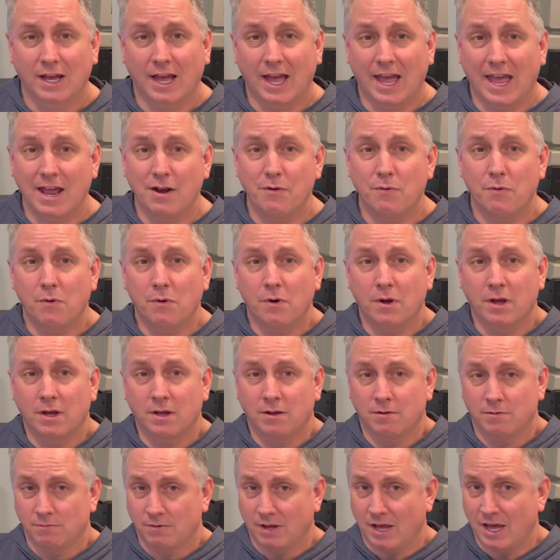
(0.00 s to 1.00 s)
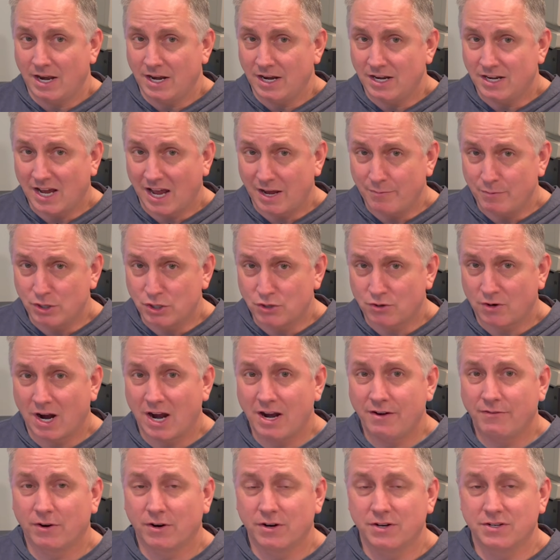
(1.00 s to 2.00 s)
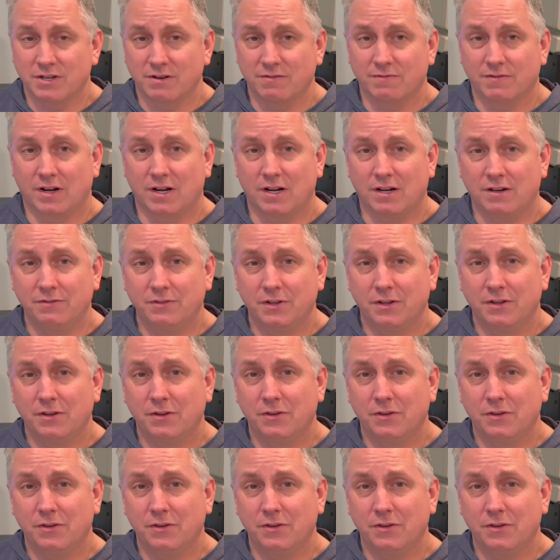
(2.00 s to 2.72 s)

And anytime a driver is involved,